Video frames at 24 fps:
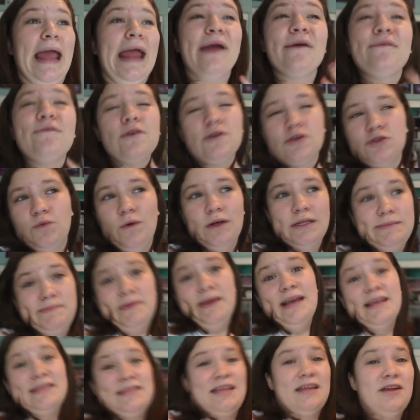Air Force Ones
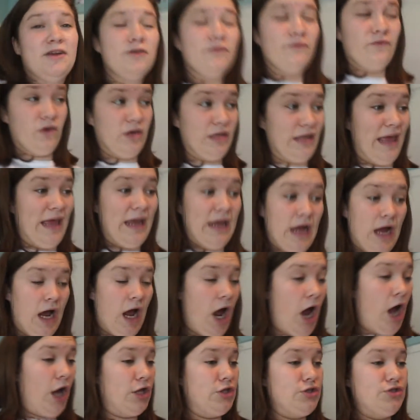because they are for like
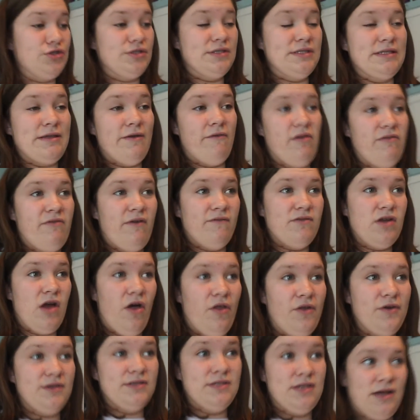$175,